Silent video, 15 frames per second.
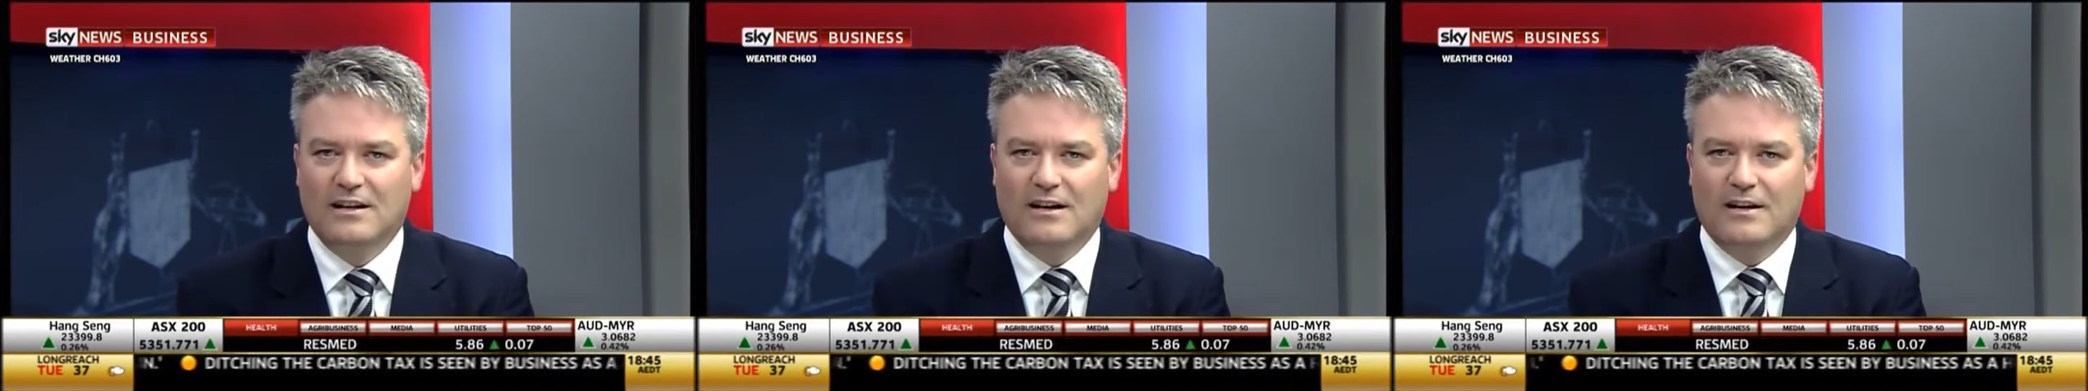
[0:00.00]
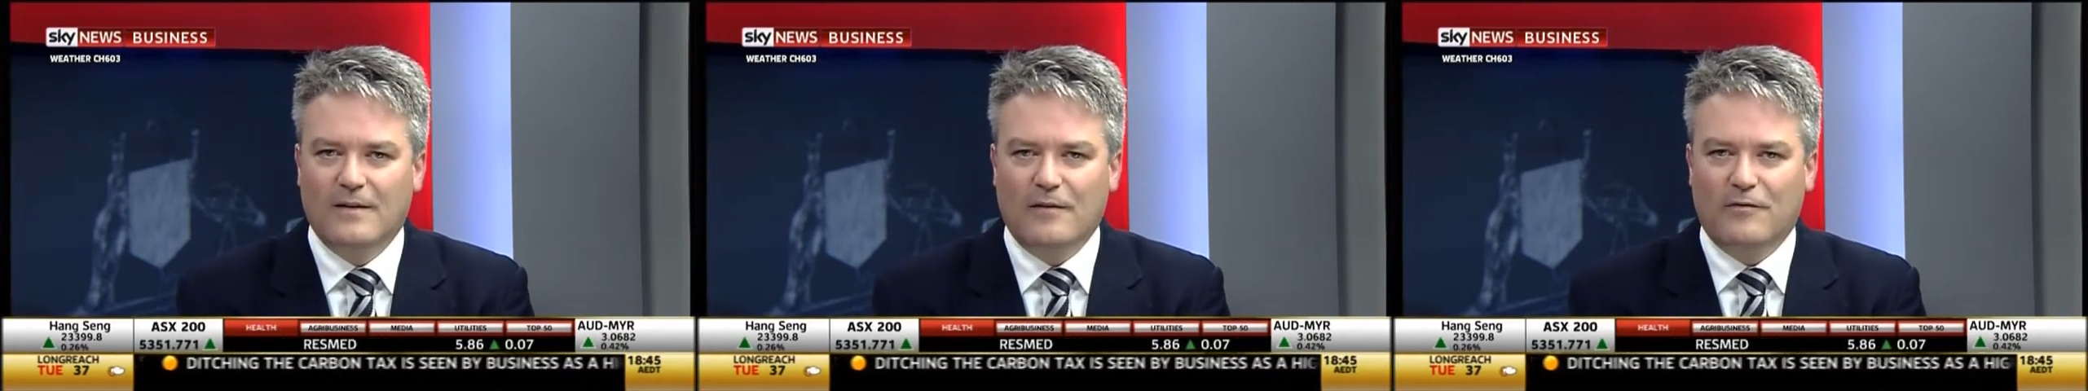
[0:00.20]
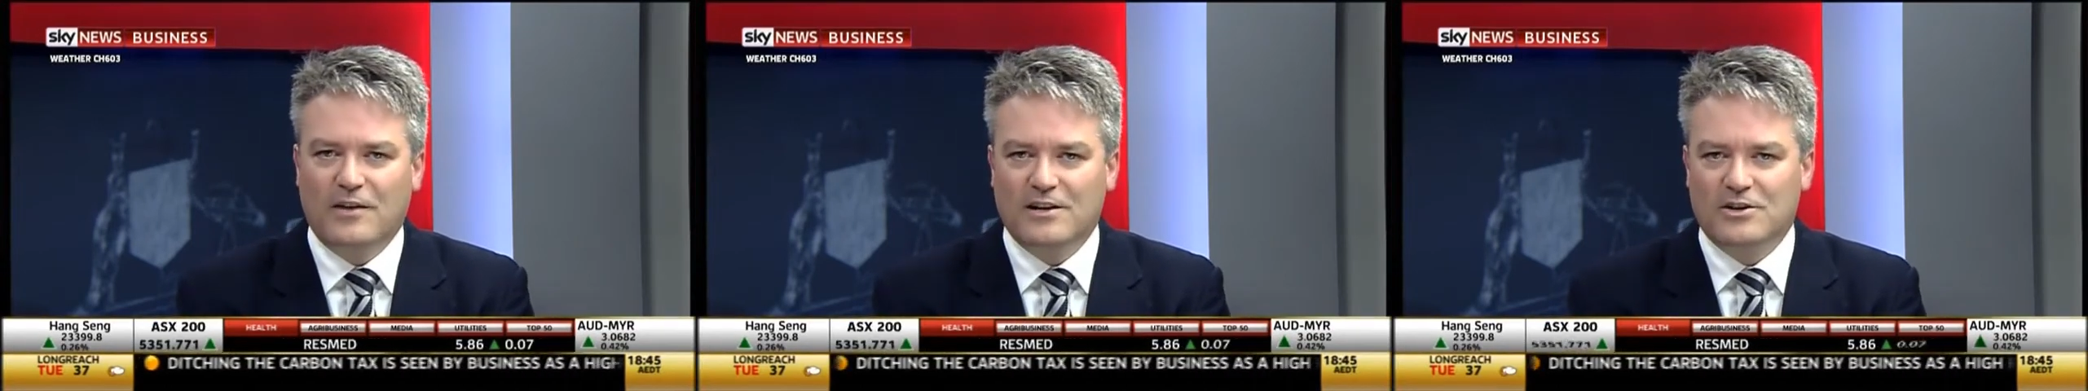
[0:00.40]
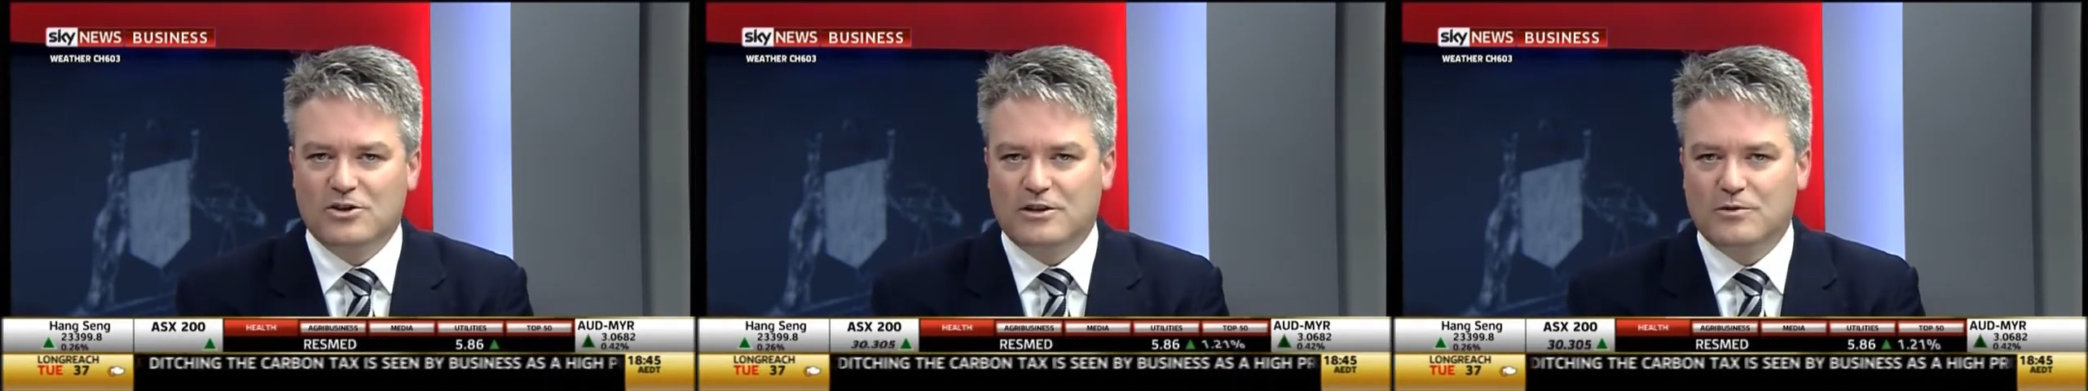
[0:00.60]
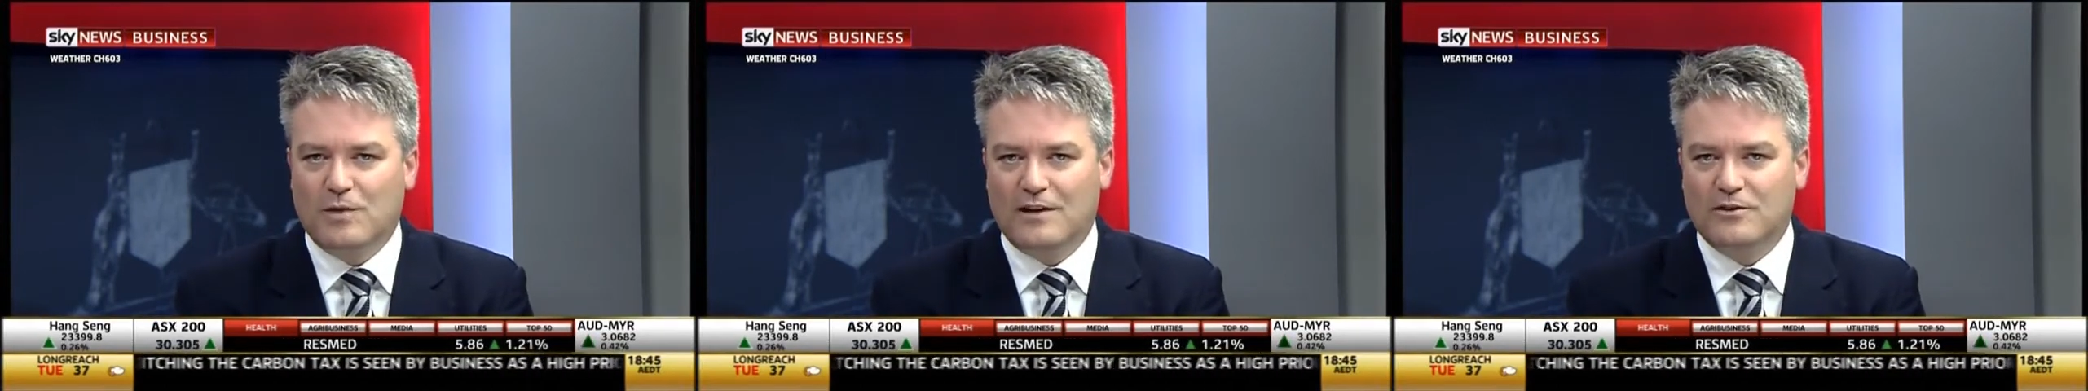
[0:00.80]
Uh, if they
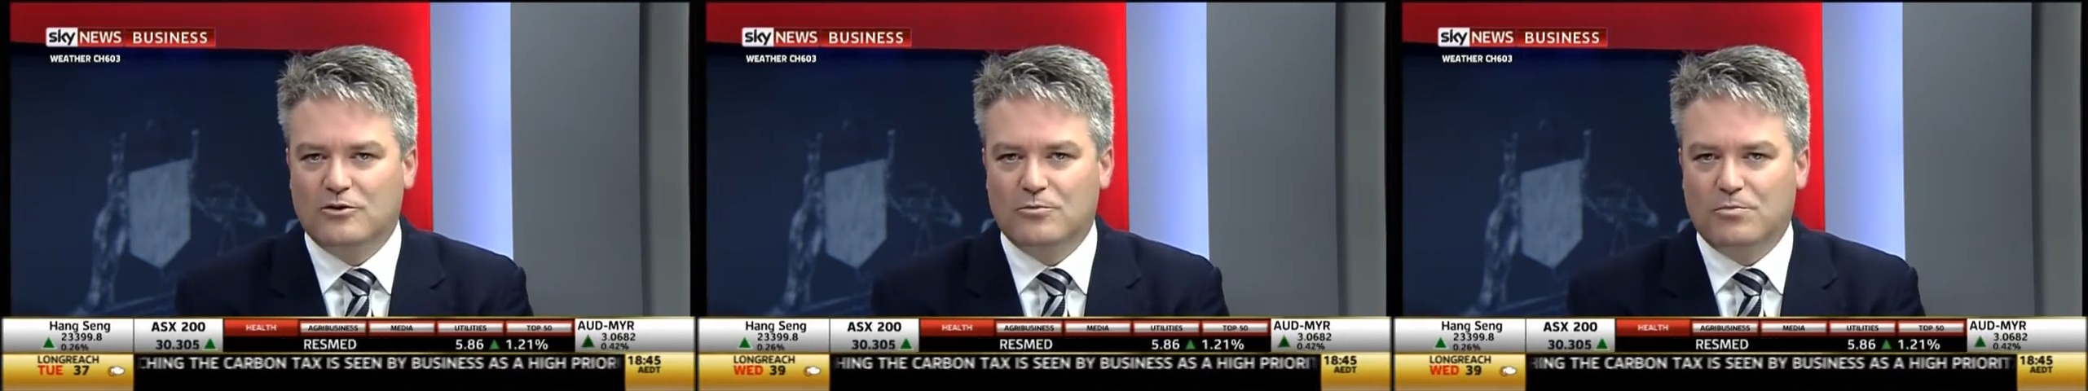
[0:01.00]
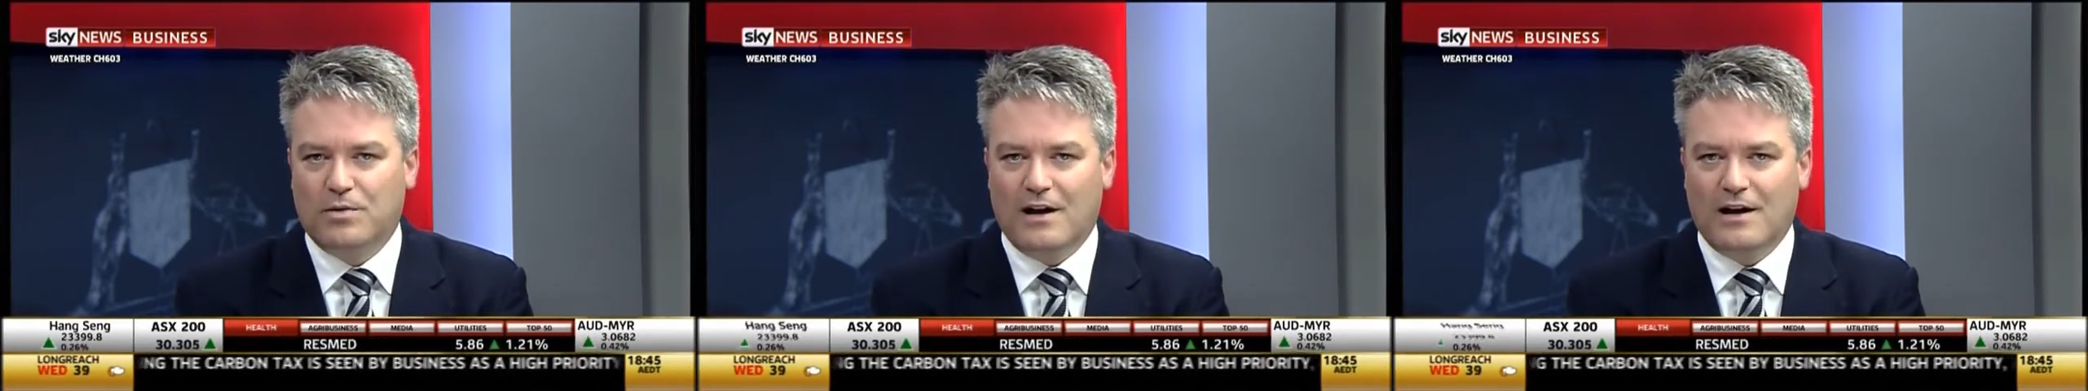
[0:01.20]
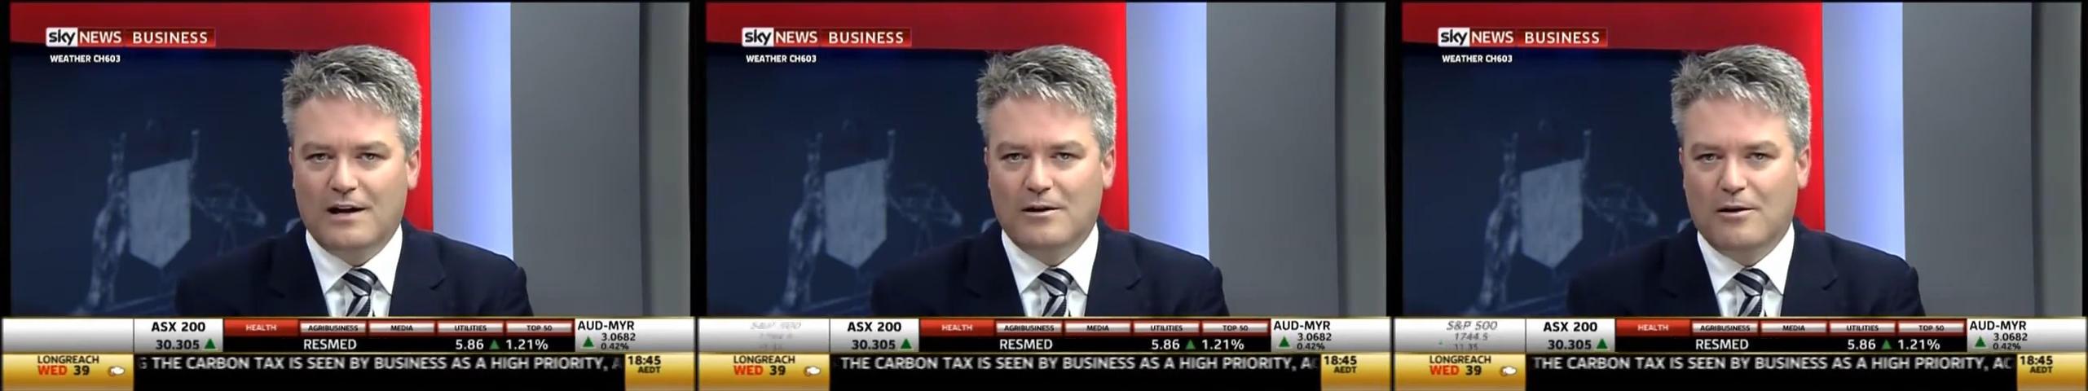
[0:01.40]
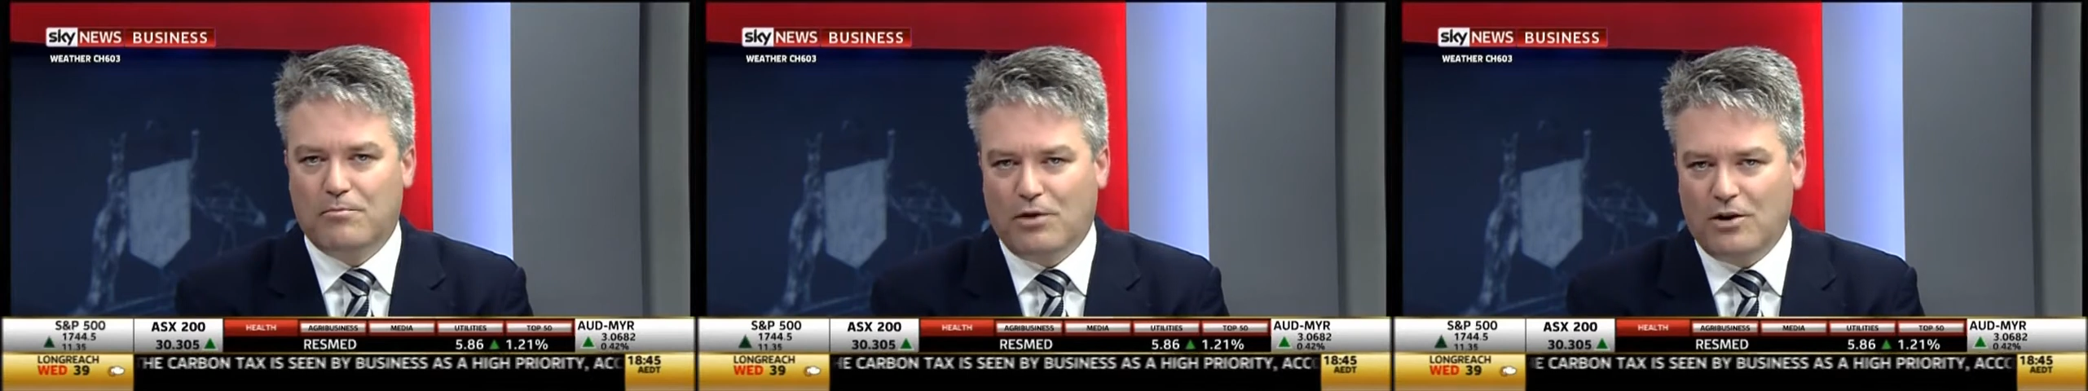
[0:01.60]
just want to play